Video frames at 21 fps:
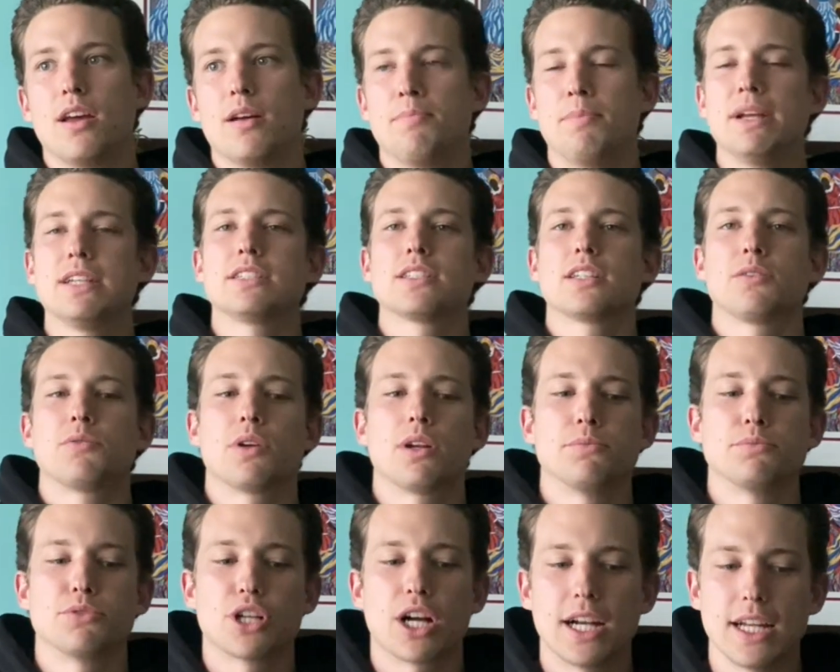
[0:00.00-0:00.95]
Basically, what
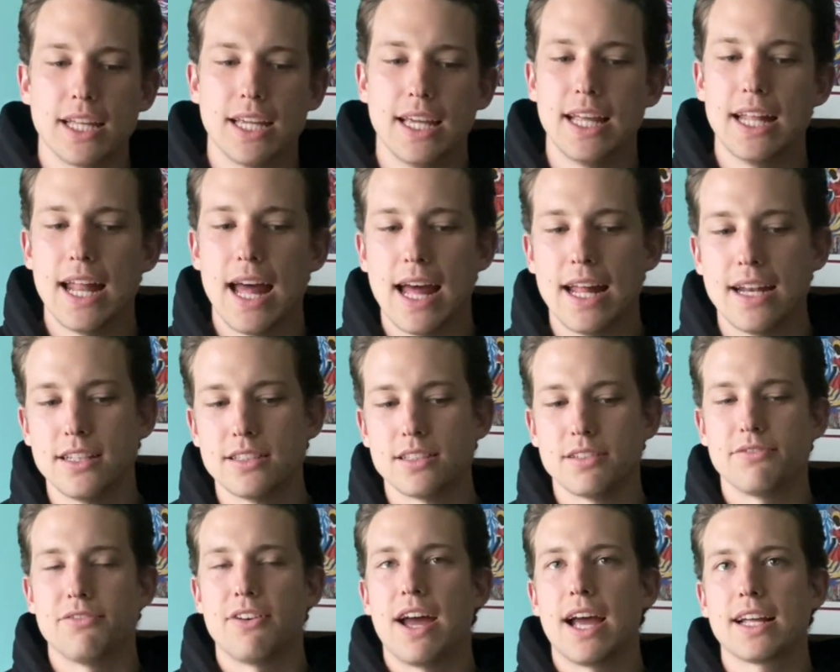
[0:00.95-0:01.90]
I'm trying to get at is the
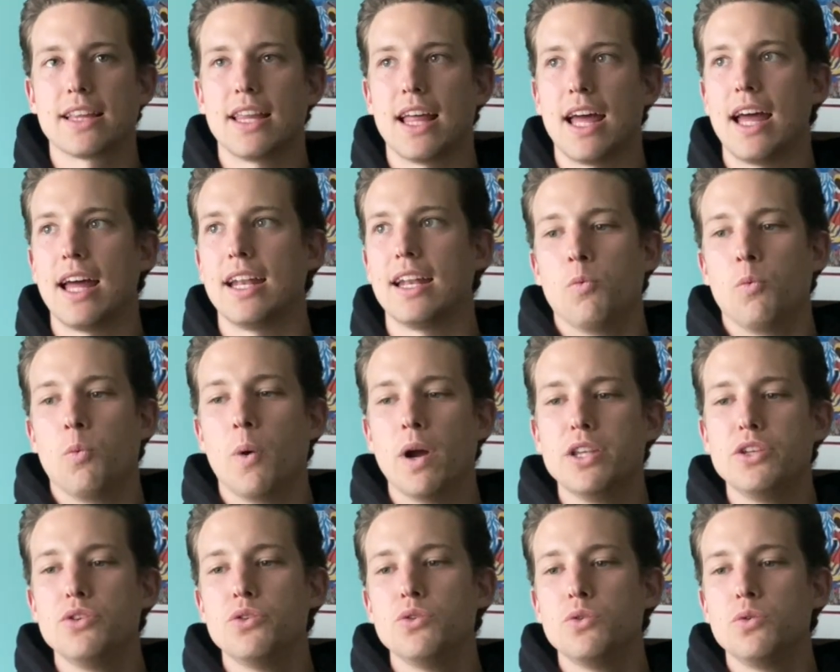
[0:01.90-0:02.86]
fact that
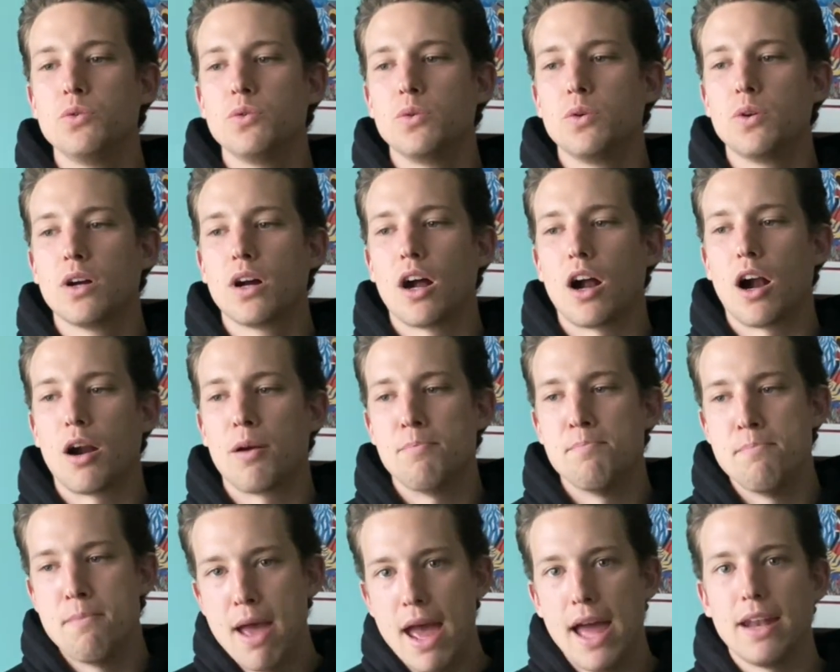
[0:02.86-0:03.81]
when you are
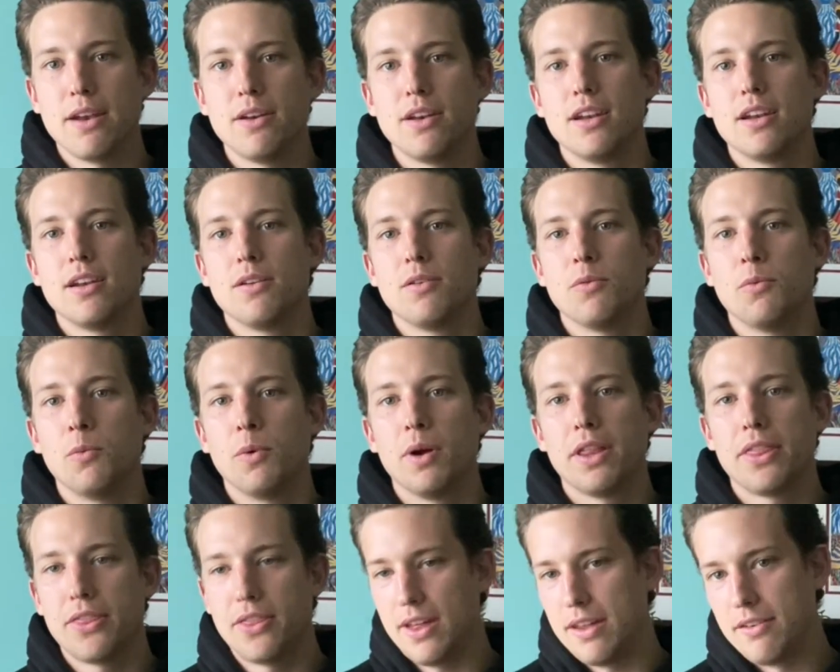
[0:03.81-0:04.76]
met
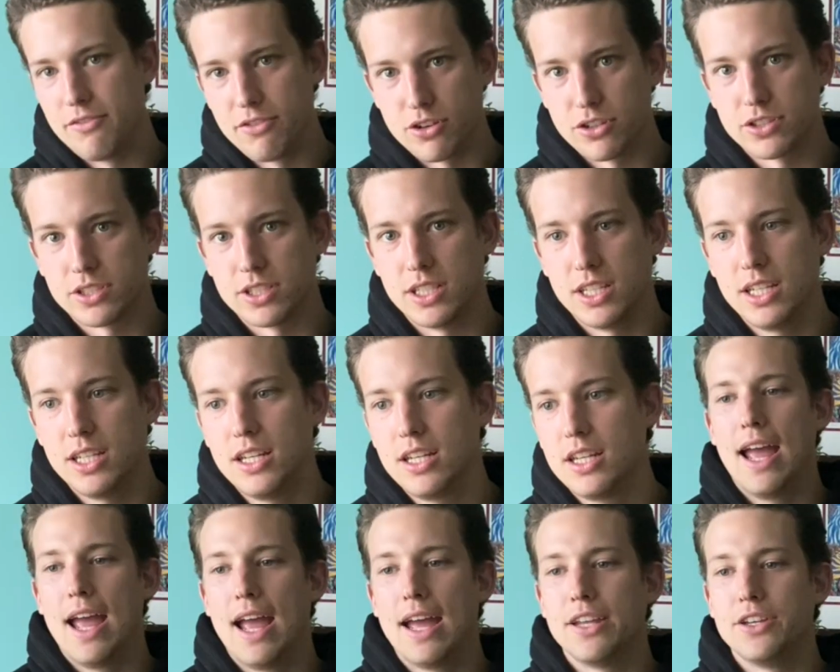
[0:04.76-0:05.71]
with
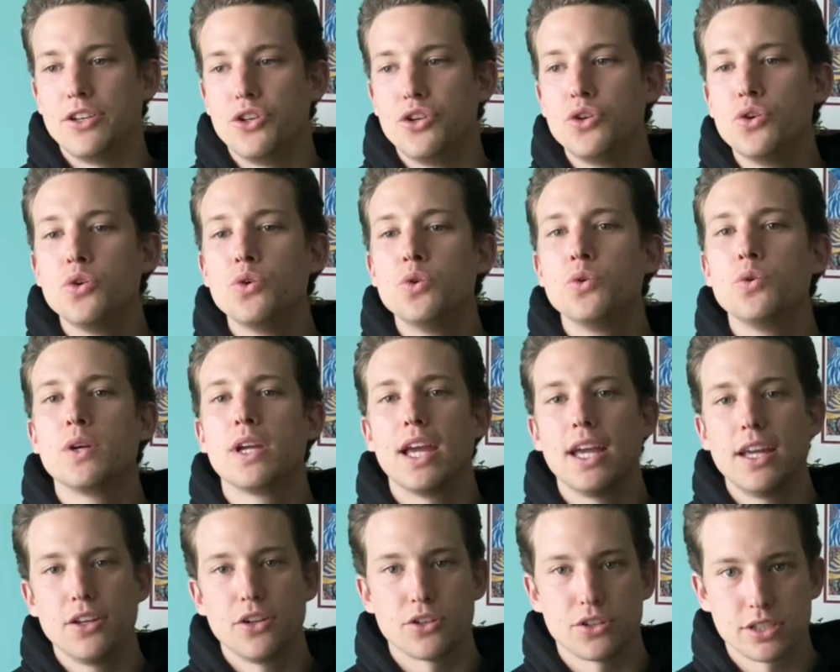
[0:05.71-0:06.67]
adversity and you
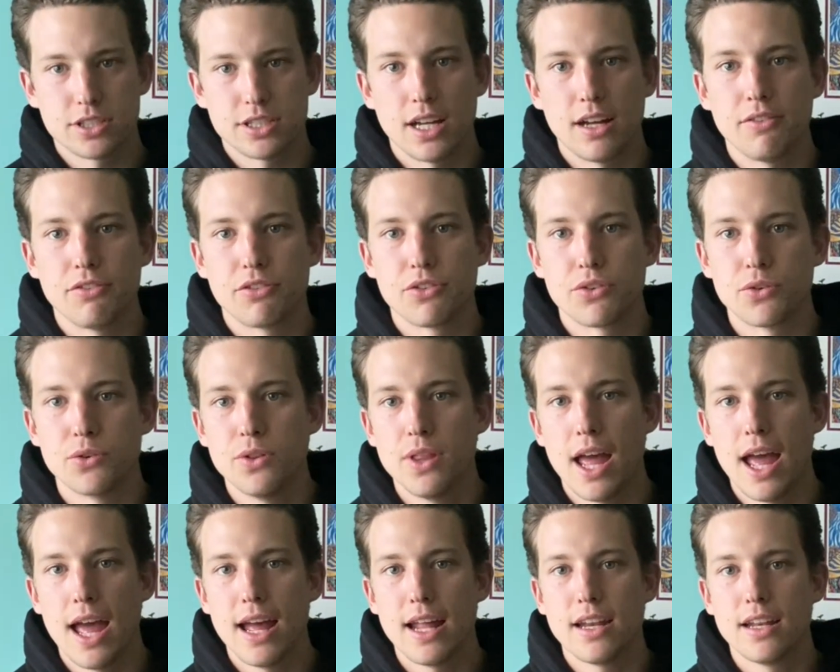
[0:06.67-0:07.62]
get yourself through
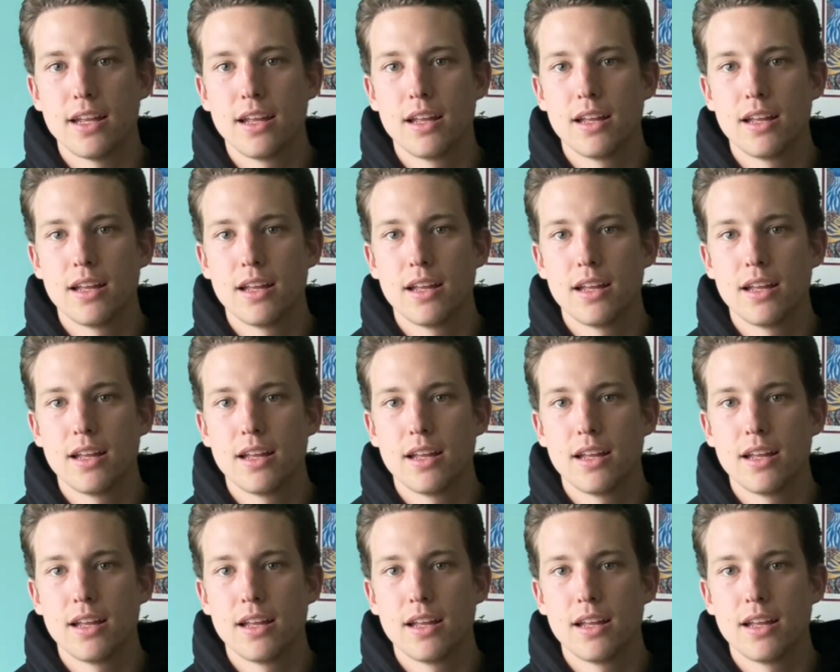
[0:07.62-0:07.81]
that,